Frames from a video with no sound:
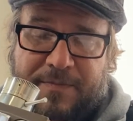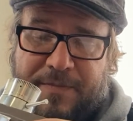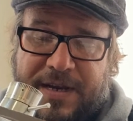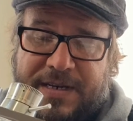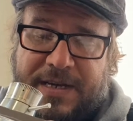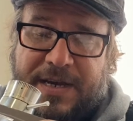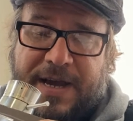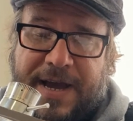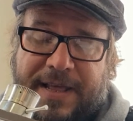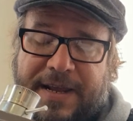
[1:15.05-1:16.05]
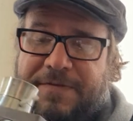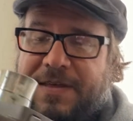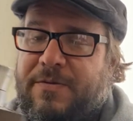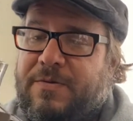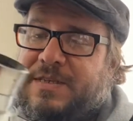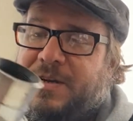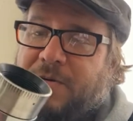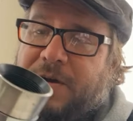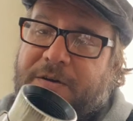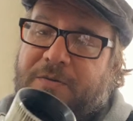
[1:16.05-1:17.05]
But oddly enough, that one wasn't
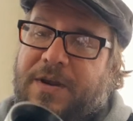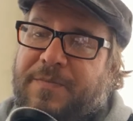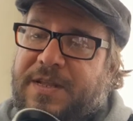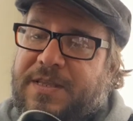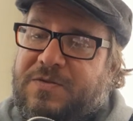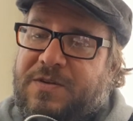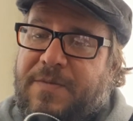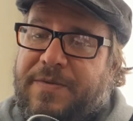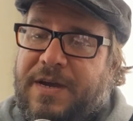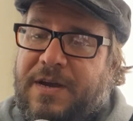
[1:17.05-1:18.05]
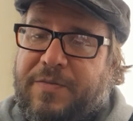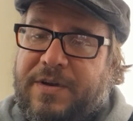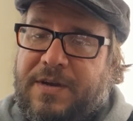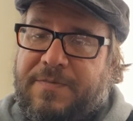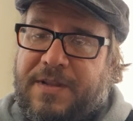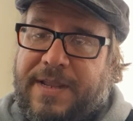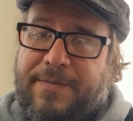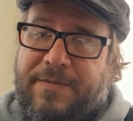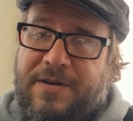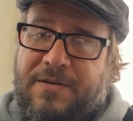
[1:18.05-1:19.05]
corroded. When I picked this one up, I opened up the
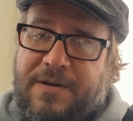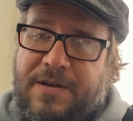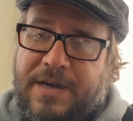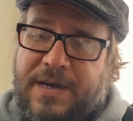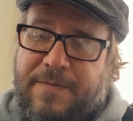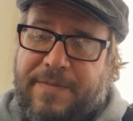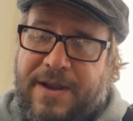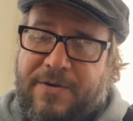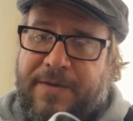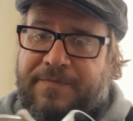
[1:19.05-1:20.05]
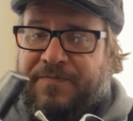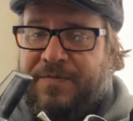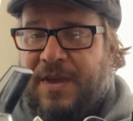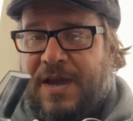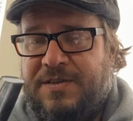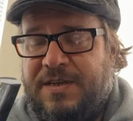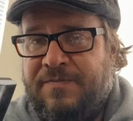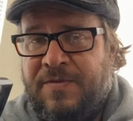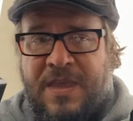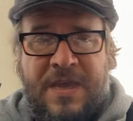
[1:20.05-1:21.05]
light meter battery
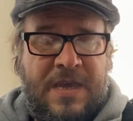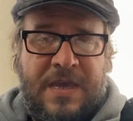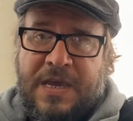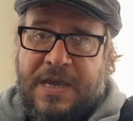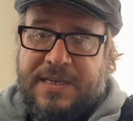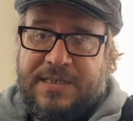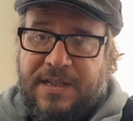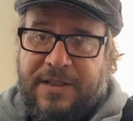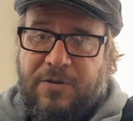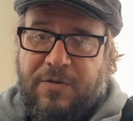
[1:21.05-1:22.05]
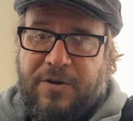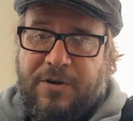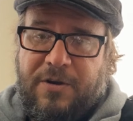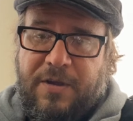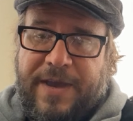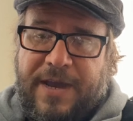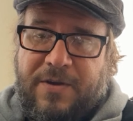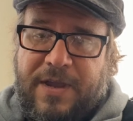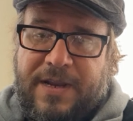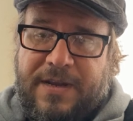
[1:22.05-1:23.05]
housing. Still an old mercury
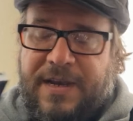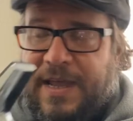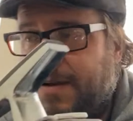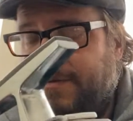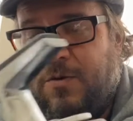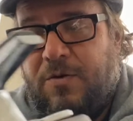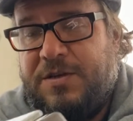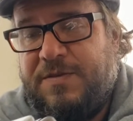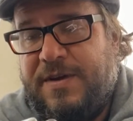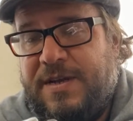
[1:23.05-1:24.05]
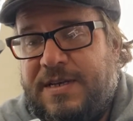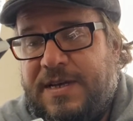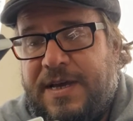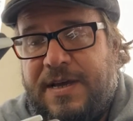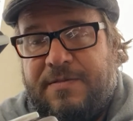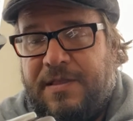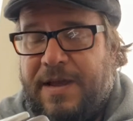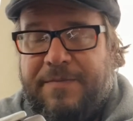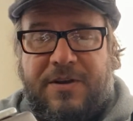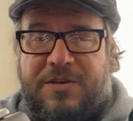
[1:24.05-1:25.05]
battery in it. Dead, of course, but
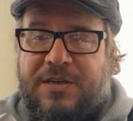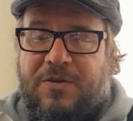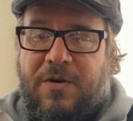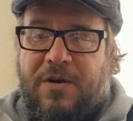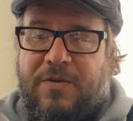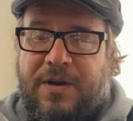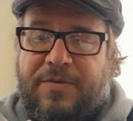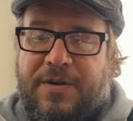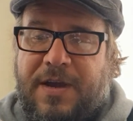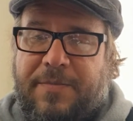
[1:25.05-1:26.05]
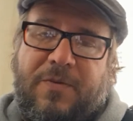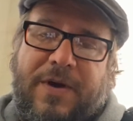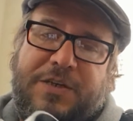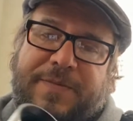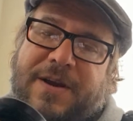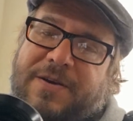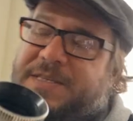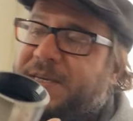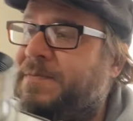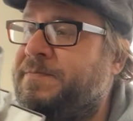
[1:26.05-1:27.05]
light meter still worked when I put a couple of watch
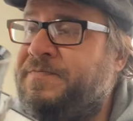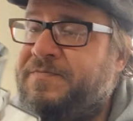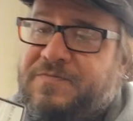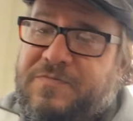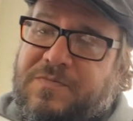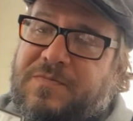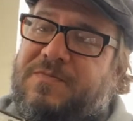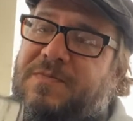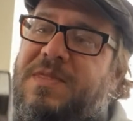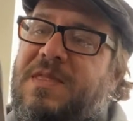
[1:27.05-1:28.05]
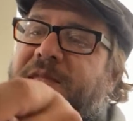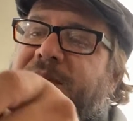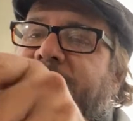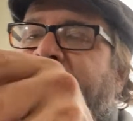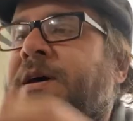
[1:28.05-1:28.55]
batteries in. Yeah.